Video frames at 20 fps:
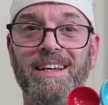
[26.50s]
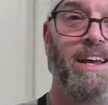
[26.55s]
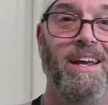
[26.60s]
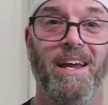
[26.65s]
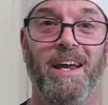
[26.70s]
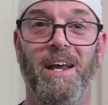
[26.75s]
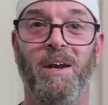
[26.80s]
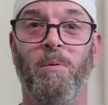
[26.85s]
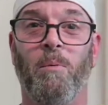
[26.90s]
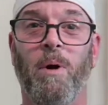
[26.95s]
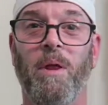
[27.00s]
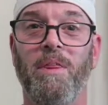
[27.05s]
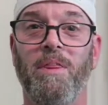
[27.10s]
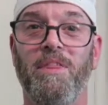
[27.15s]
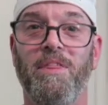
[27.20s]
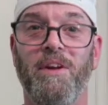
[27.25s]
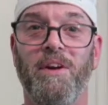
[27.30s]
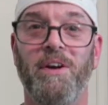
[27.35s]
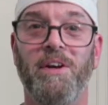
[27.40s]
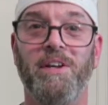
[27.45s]
and
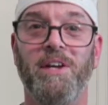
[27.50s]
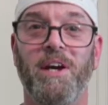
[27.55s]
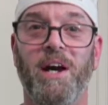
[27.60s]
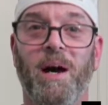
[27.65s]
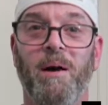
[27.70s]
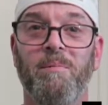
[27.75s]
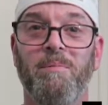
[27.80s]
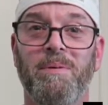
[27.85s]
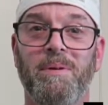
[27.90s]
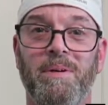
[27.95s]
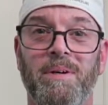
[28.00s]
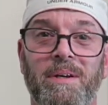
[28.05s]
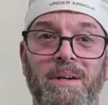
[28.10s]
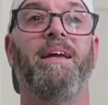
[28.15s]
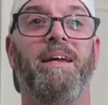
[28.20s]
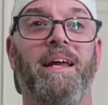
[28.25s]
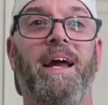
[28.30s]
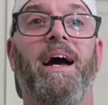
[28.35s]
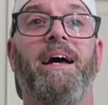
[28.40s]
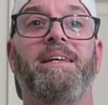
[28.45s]
1/3 cup.
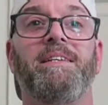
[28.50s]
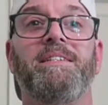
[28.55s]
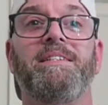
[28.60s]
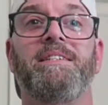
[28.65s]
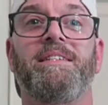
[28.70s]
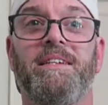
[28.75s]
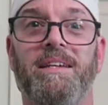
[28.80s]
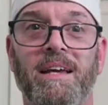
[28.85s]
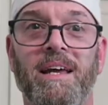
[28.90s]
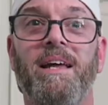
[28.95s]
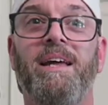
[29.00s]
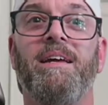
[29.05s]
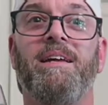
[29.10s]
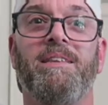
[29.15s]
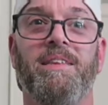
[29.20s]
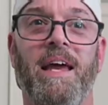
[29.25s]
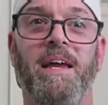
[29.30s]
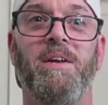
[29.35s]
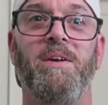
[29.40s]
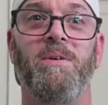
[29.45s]
Yes,
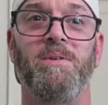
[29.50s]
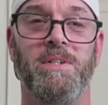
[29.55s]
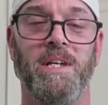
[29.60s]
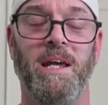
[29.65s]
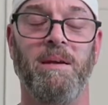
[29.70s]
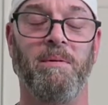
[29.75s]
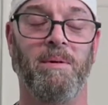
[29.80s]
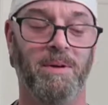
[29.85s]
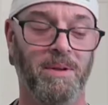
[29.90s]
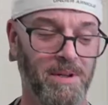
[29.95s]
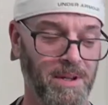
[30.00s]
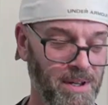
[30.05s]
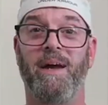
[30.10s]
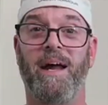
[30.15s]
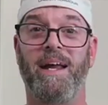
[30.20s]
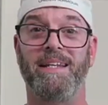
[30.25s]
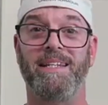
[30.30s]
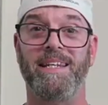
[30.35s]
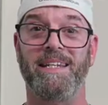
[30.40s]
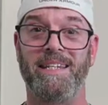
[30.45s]
thank you, Sable.
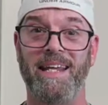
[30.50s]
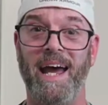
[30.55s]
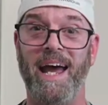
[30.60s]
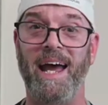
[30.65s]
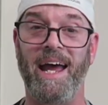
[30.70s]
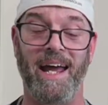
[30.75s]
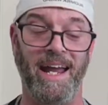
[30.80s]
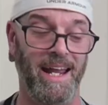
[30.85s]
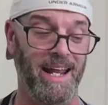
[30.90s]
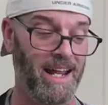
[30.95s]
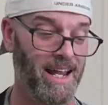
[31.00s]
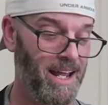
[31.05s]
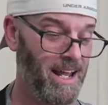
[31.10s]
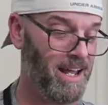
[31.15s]
And today,